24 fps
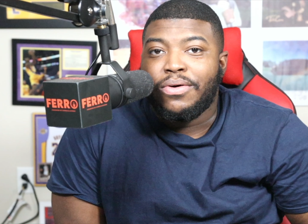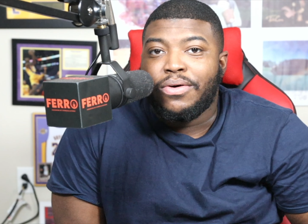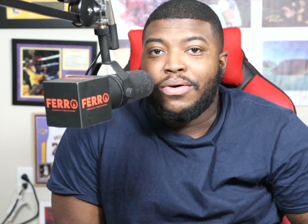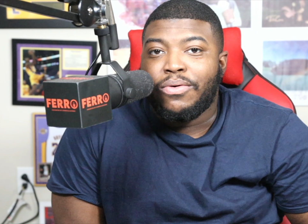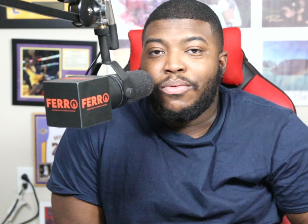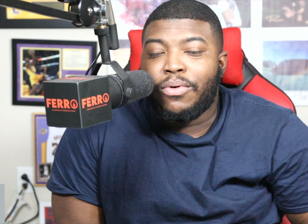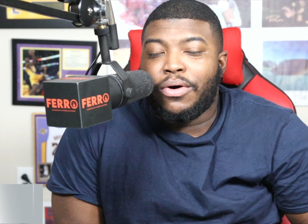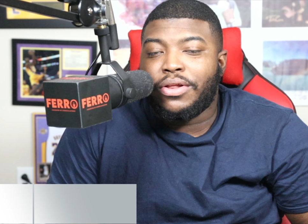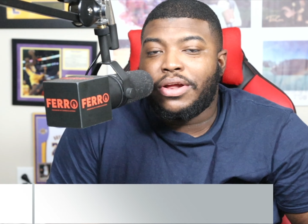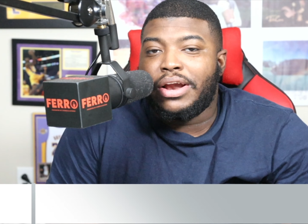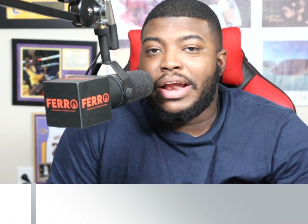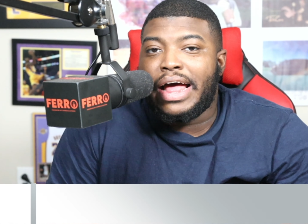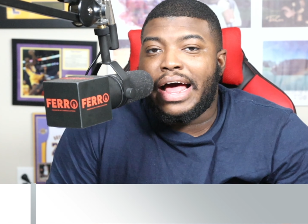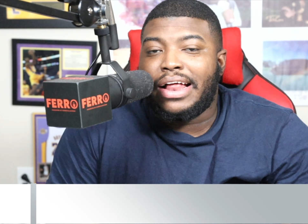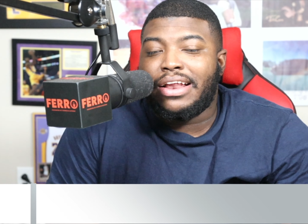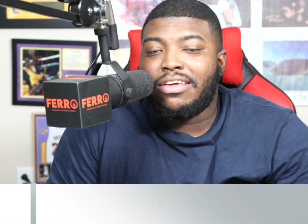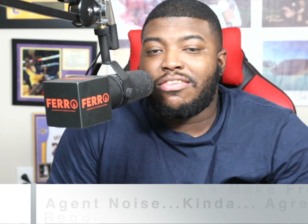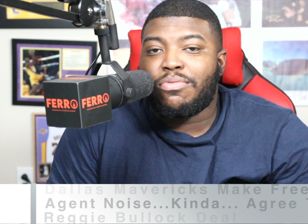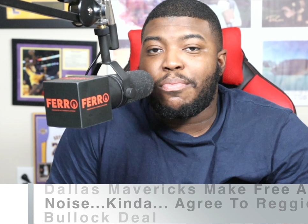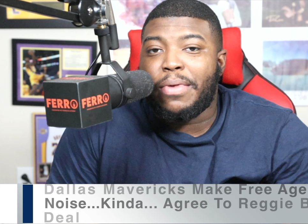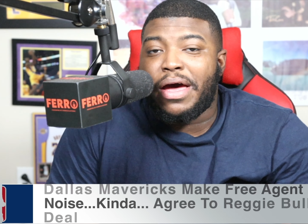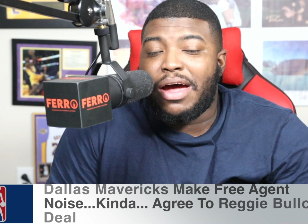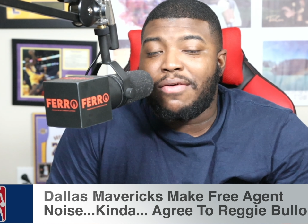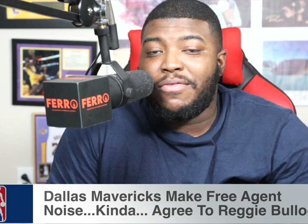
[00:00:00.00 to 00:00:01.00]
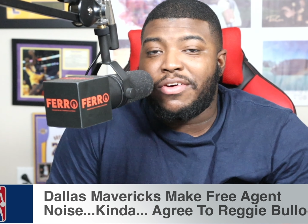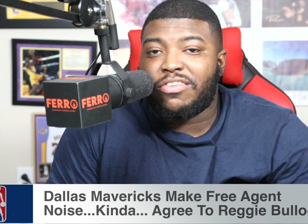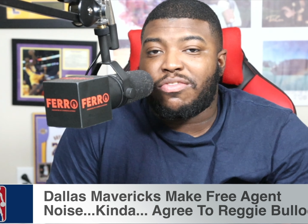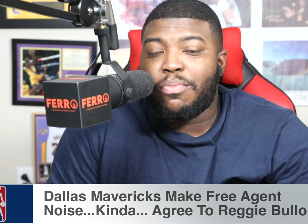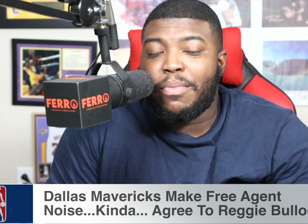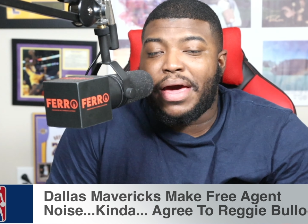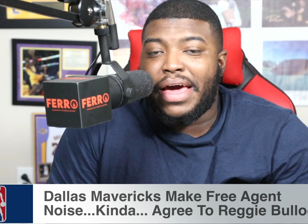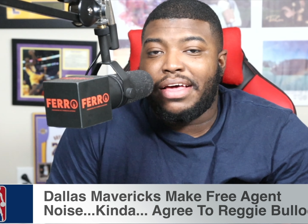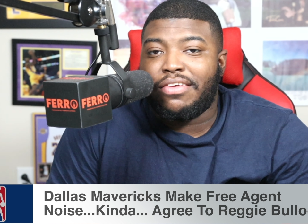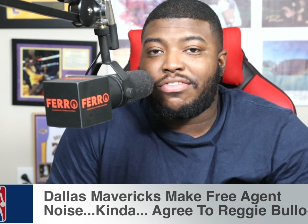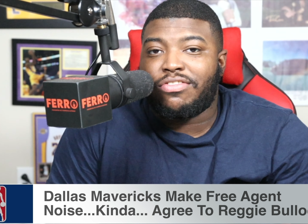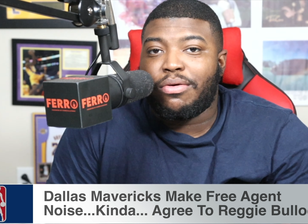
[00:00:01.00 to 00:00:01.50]
Well, the Dallas Mavericks
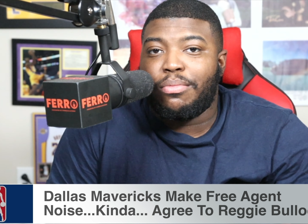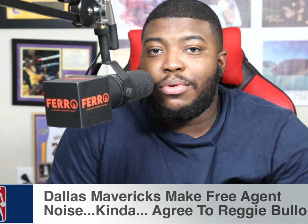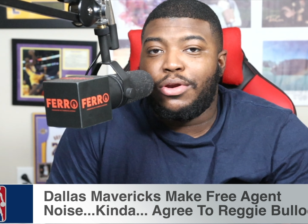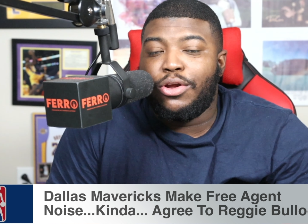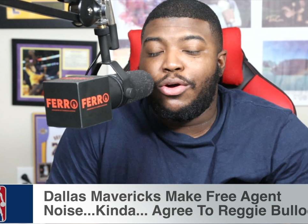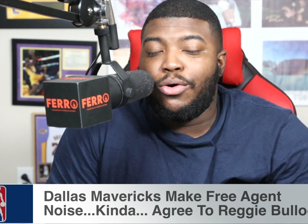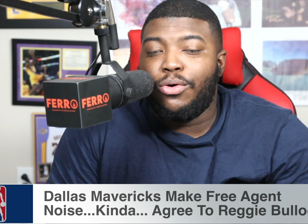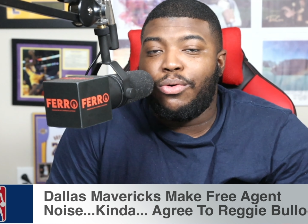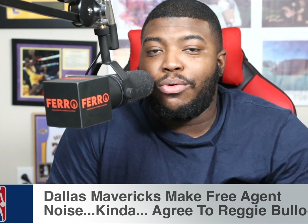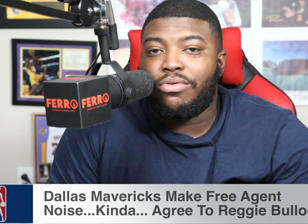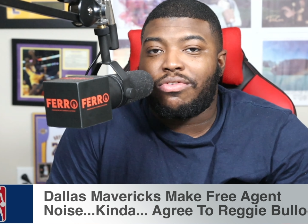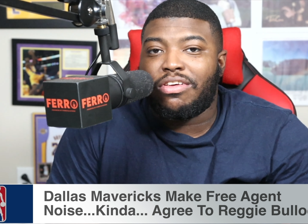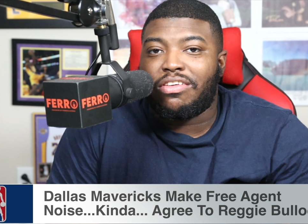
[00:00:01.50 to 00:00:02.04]
made some news.